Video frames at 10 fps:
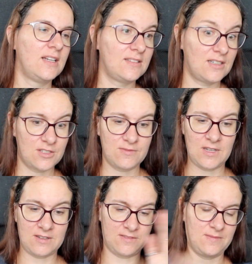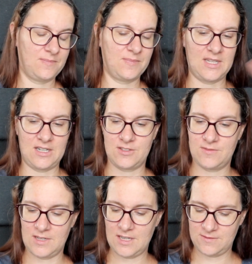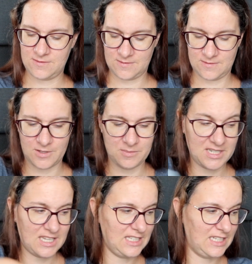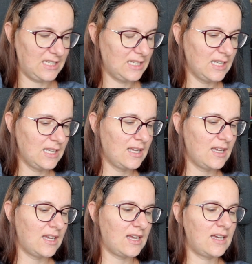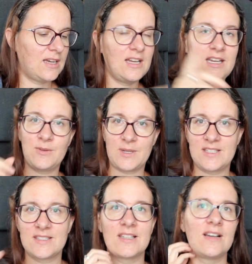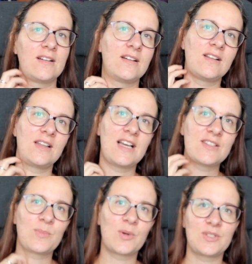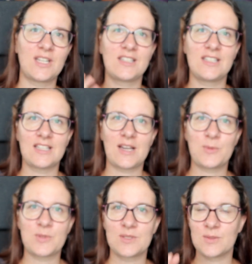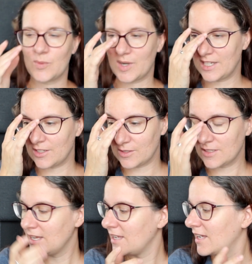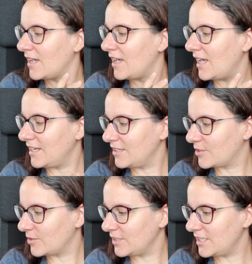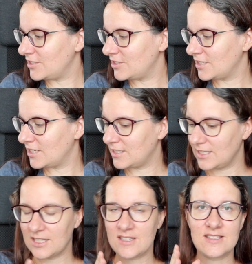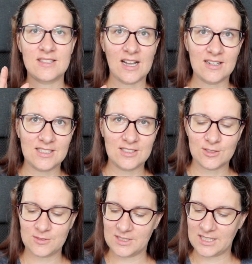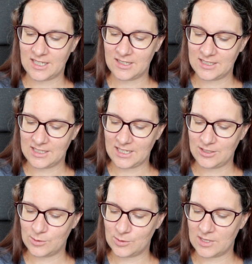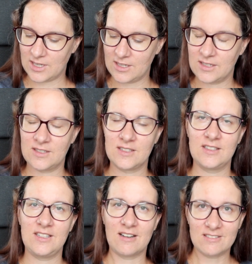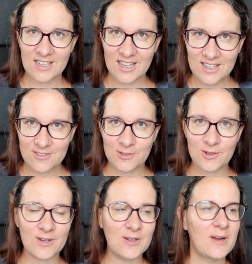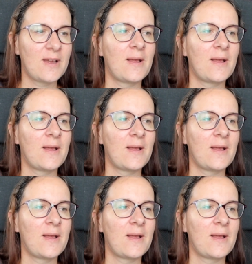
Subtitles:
there's Fluff. There's Fluff from the kitty. Anyways, last project that I was working on at the cottage, that I started over there, that I took a yarn cake for